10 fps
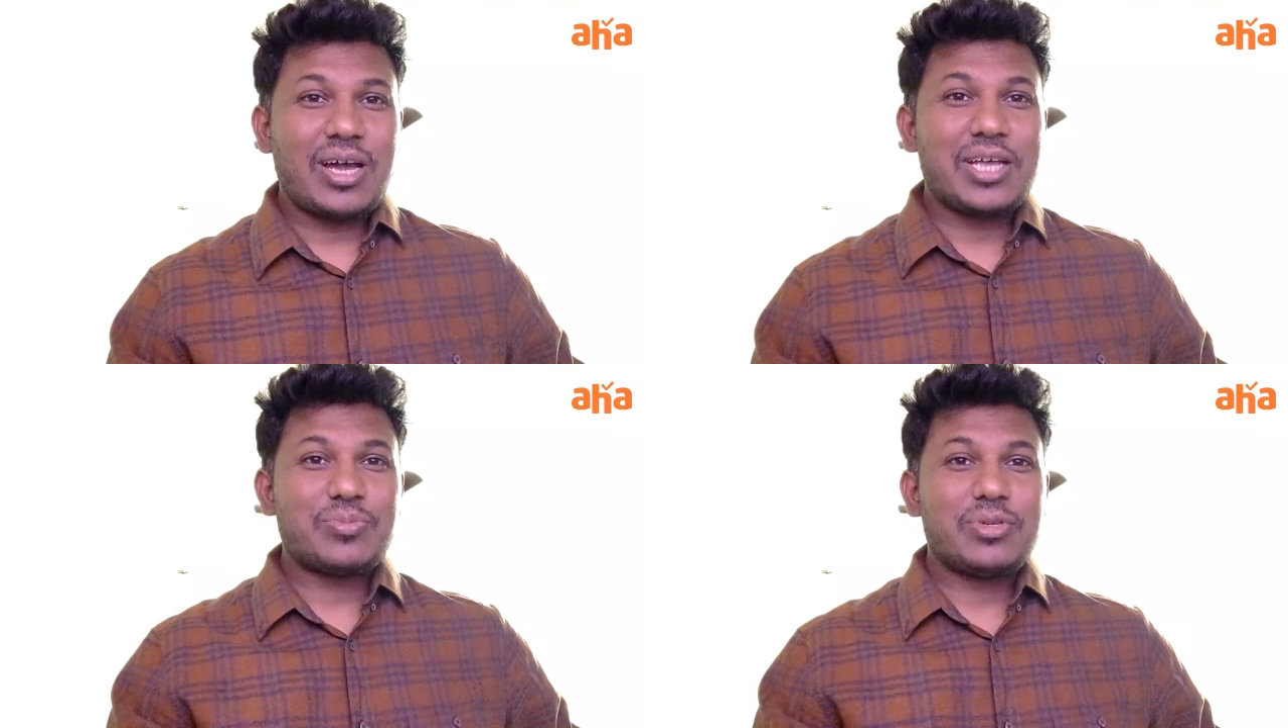
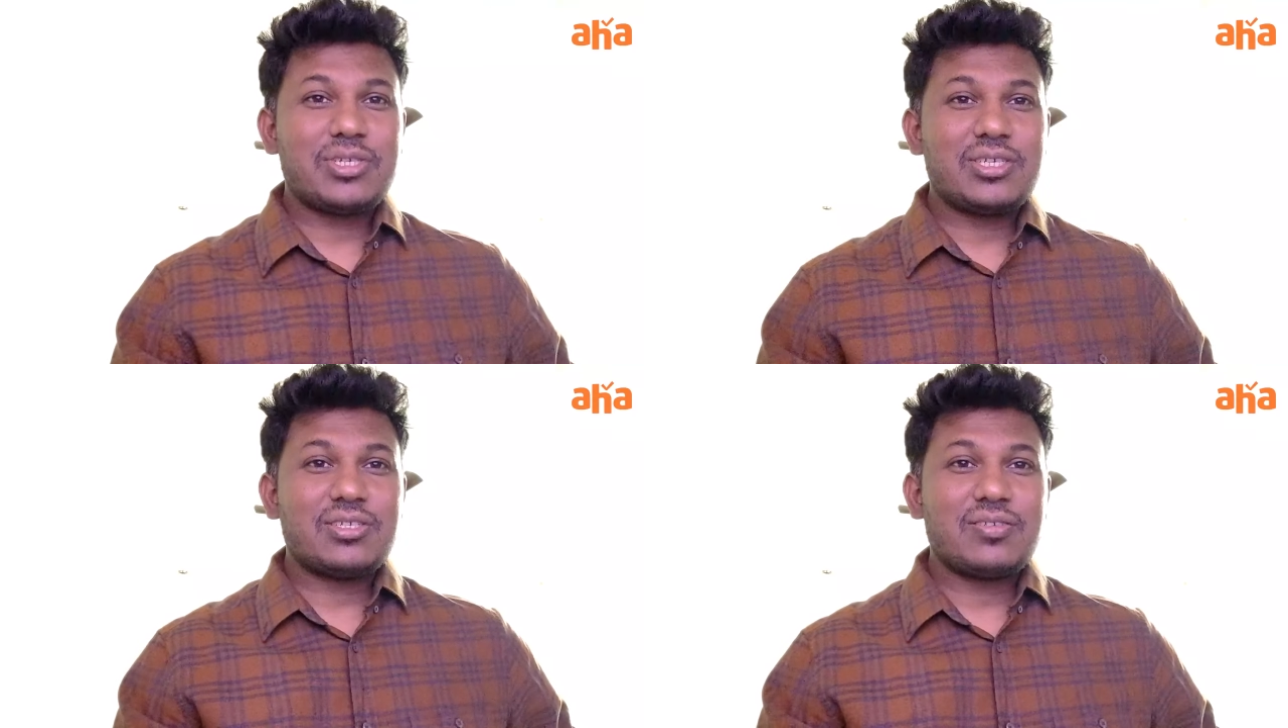as
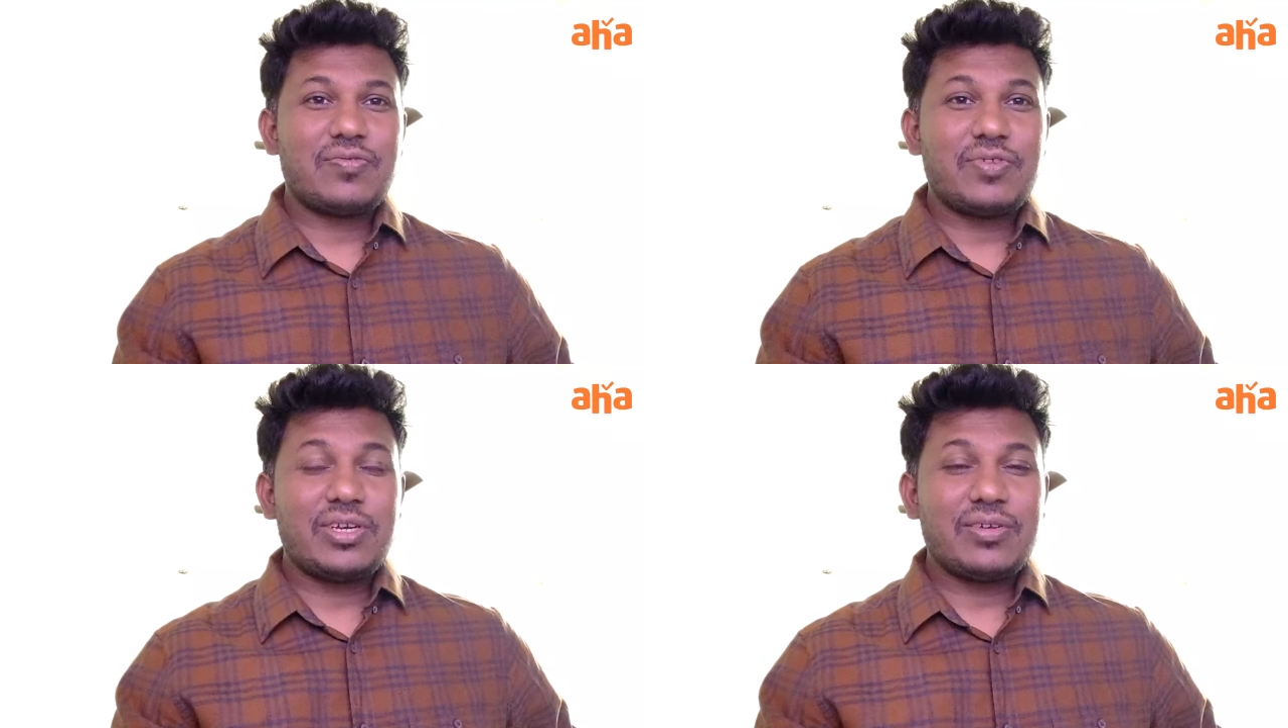much as
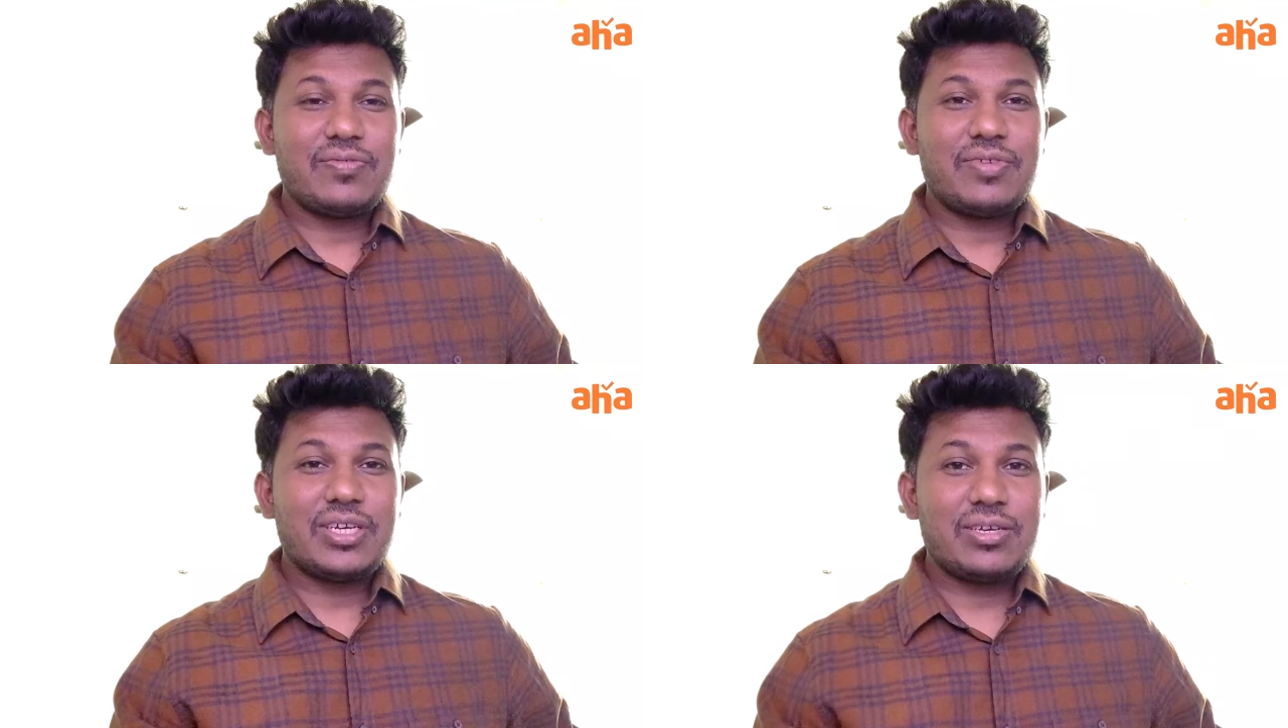we
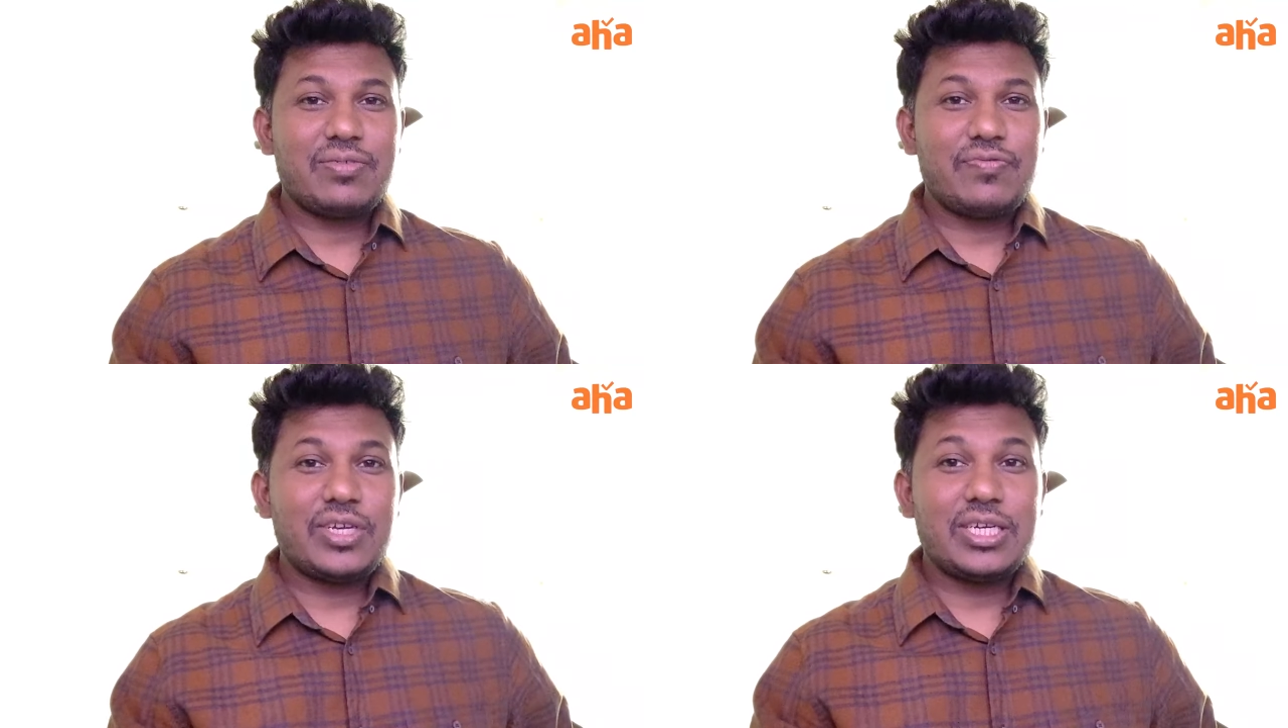
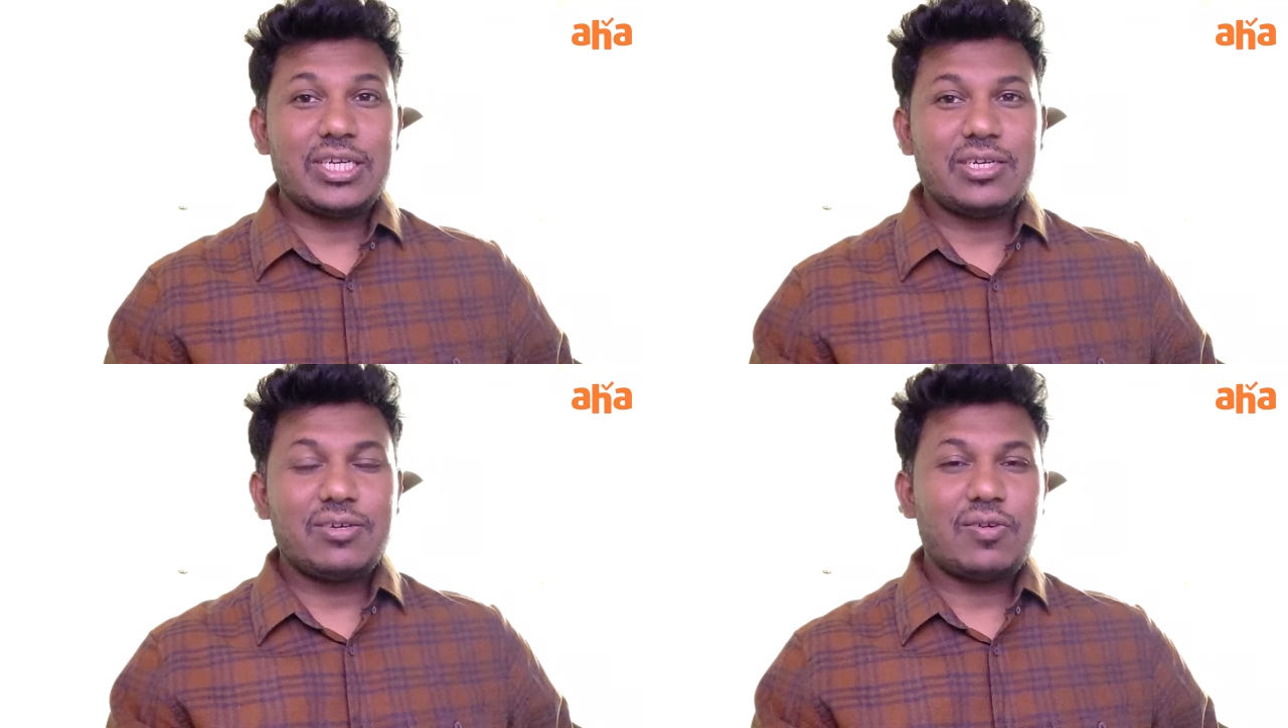
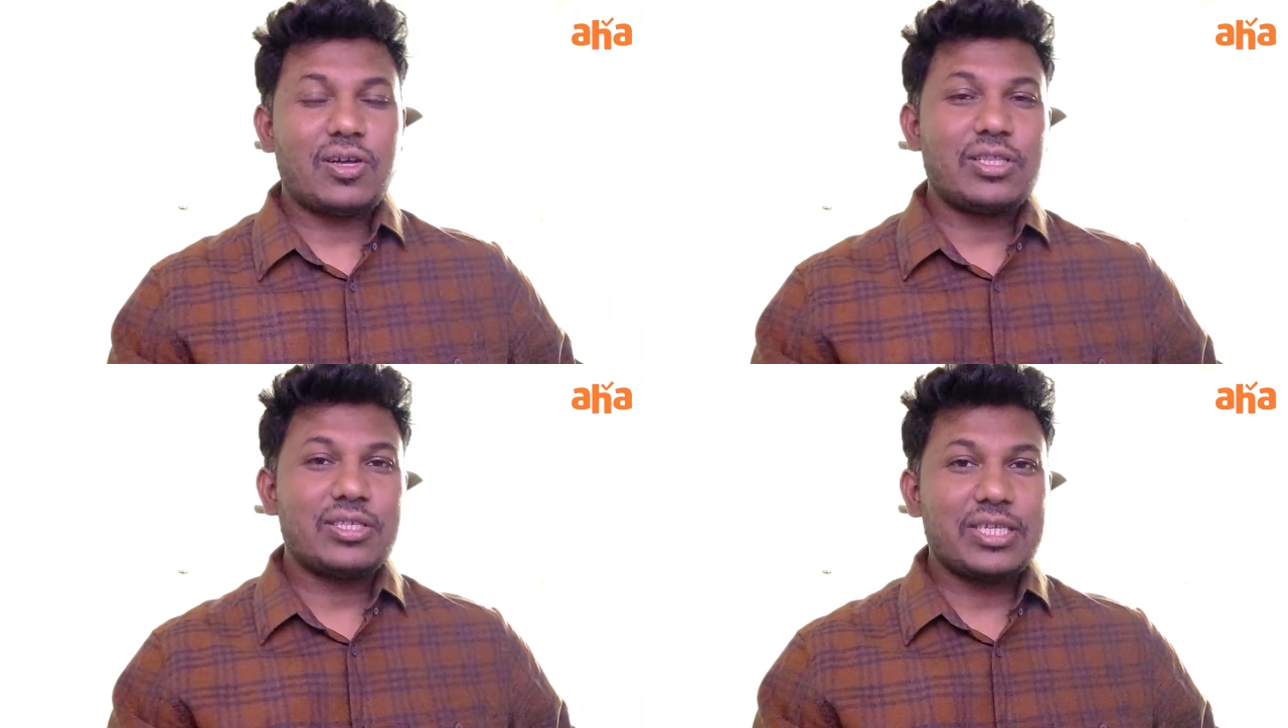did
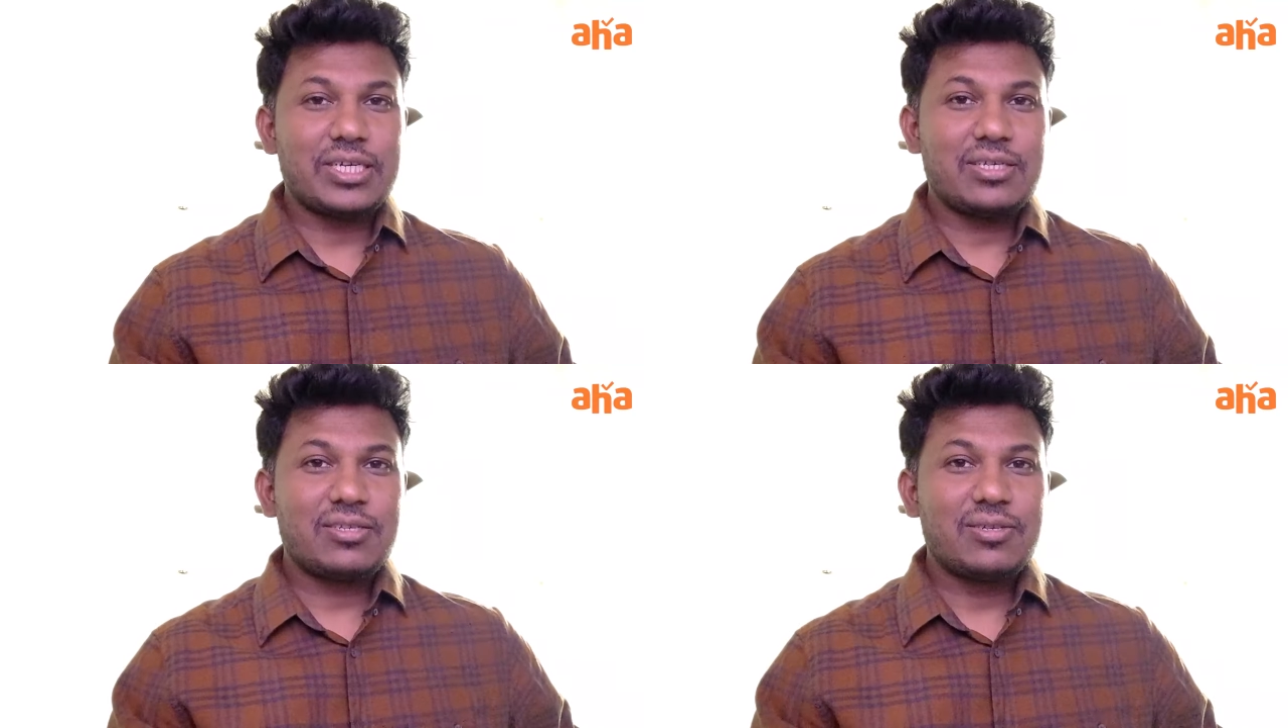on the
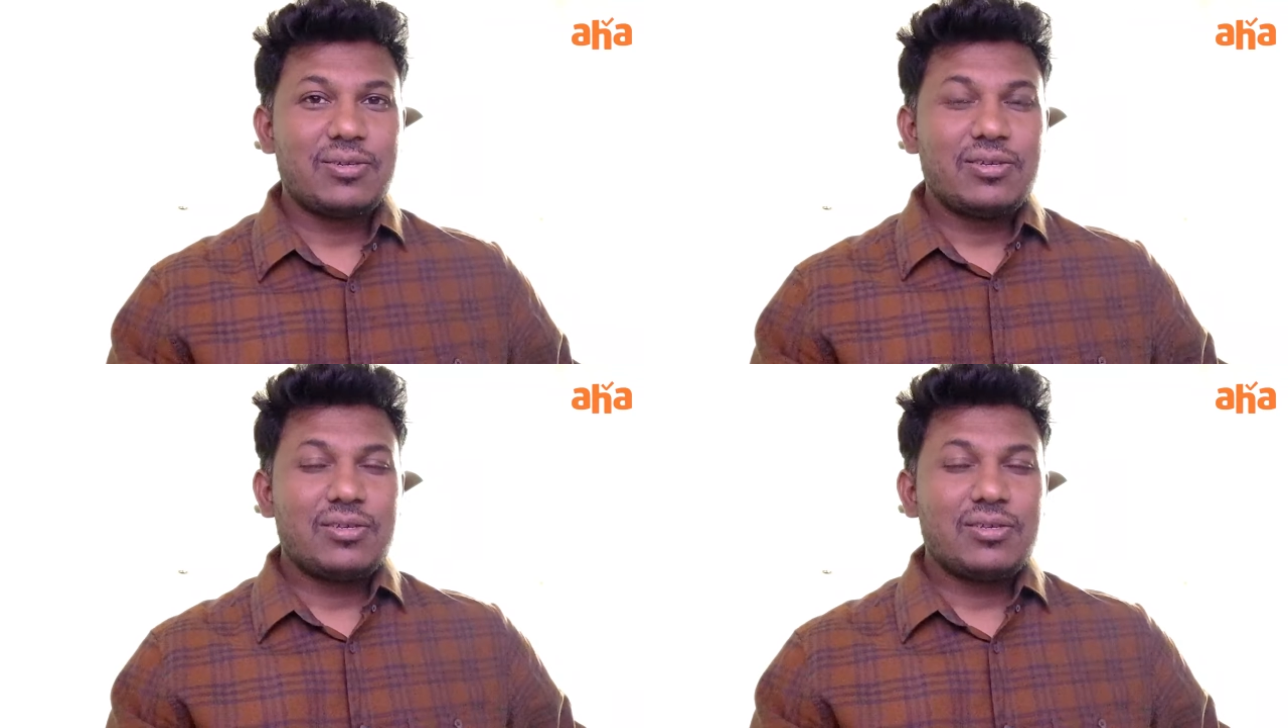sets.